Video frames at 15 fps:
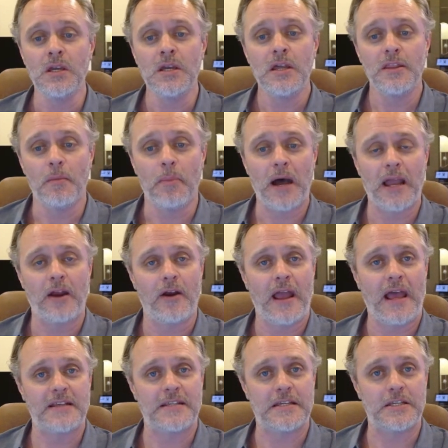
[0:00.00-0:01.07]
the buyer
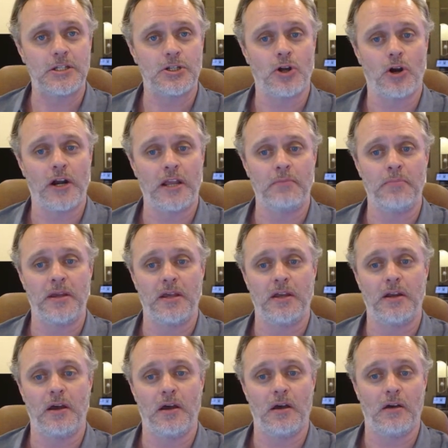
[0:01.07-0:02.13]
has a starting
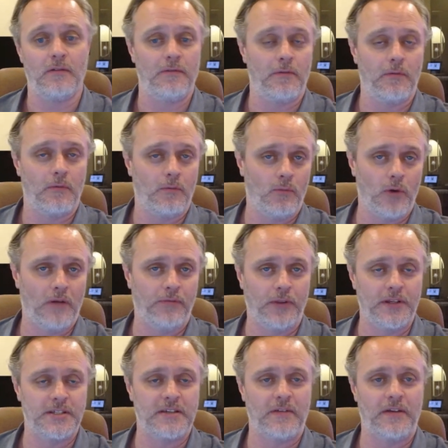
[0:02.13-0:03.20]
bid of
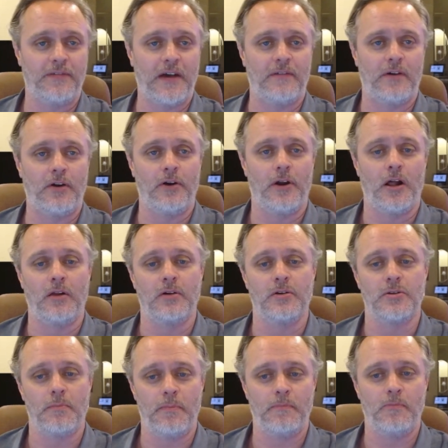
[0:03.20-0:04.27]
roughly
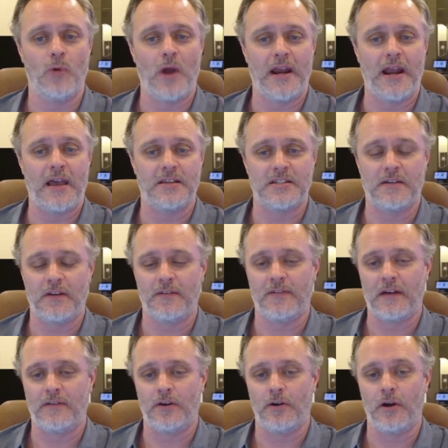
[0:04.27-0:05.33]
$7,500, or right at
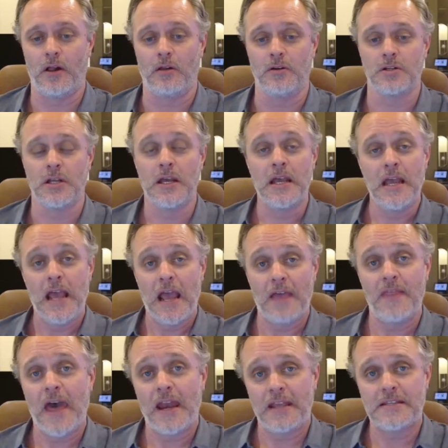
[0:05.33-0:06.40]
$7,500. And
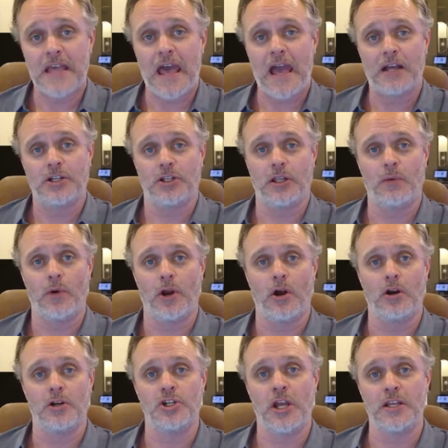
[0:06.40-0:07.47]
that is actually what
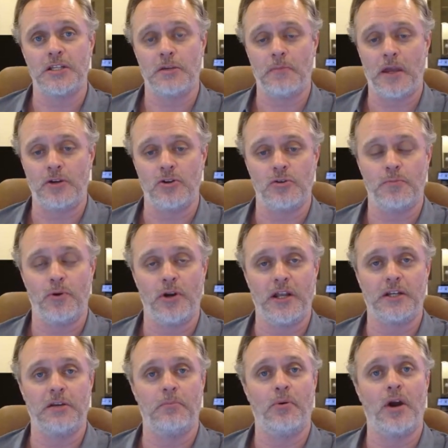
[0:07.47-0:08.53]
our Chasing Majors
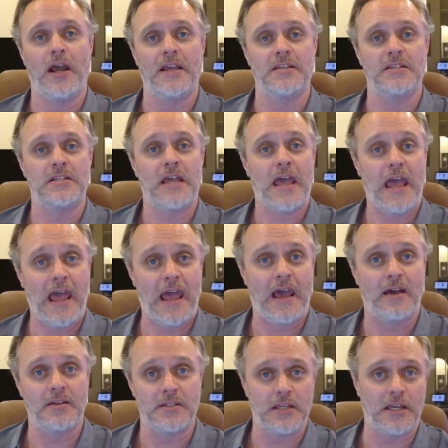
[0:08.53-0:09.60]
predicted price
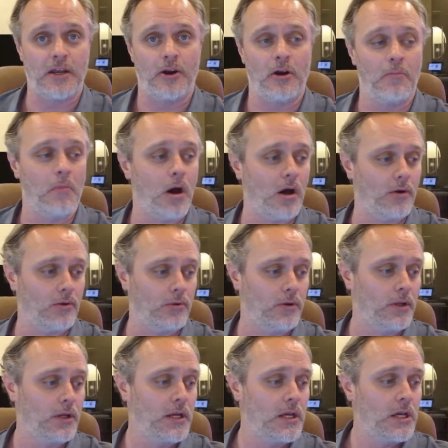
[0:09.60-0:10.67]
has in our model.
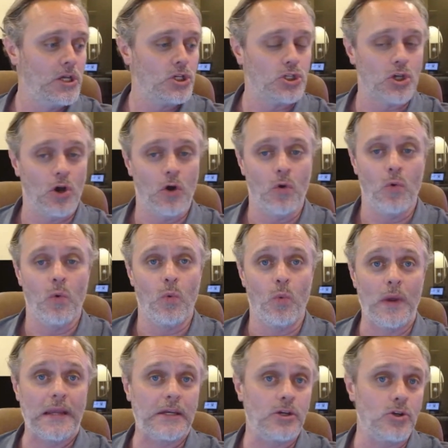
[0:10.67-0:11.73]
So
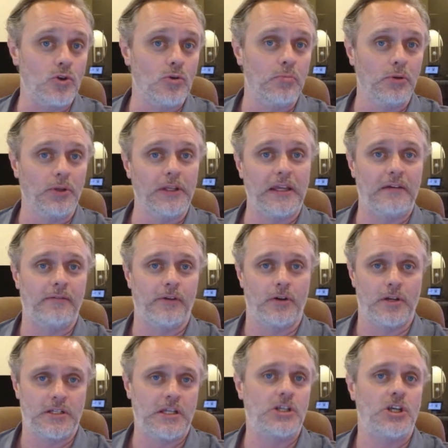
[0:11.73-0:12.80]
we do believe there
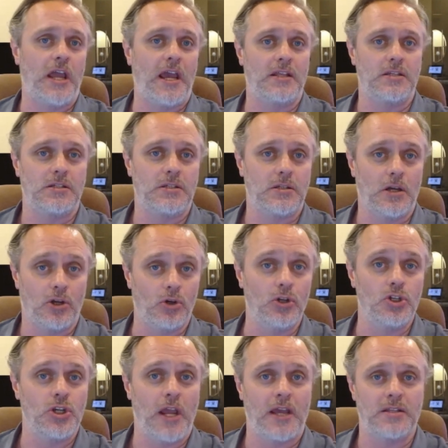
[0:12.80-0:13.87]
is a good
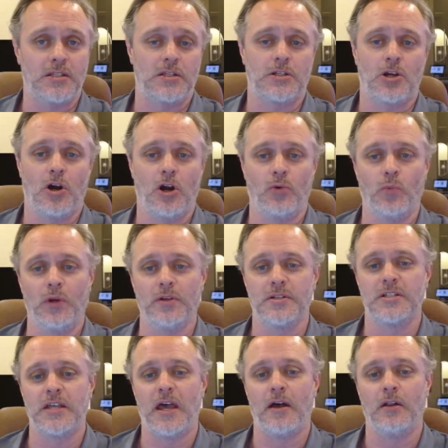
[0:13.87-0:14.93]
chance this card will
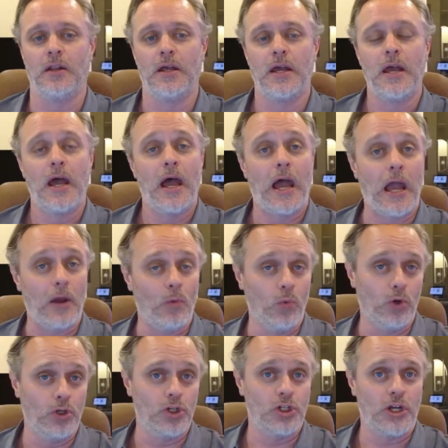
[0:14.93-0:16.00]
sell. I
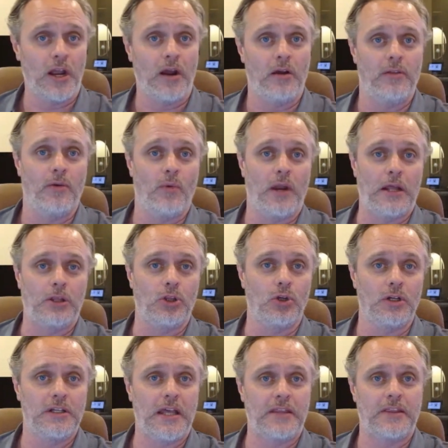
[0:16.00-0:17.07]
would share that when I
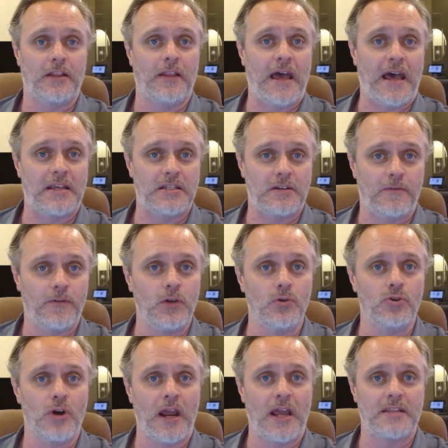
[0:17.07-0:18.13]
looked at the last few
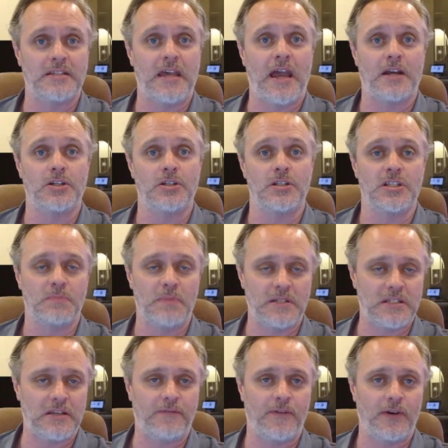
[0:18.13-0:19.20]
transactions,
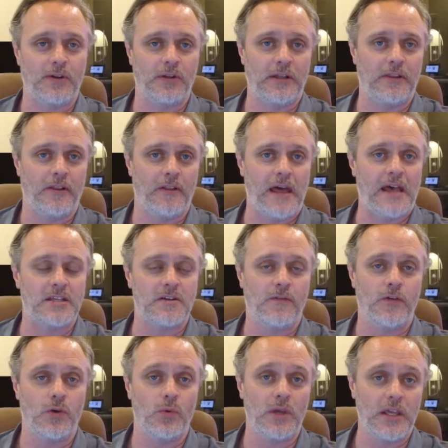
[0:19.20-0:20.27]
specifically the last
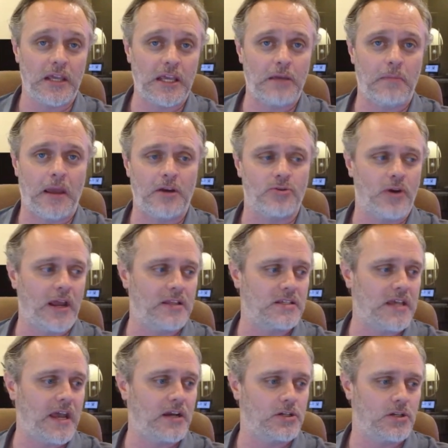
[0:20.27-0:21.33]
few eBay
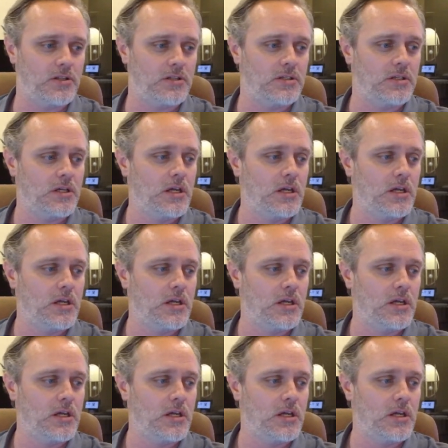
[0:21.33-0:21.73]
transactions,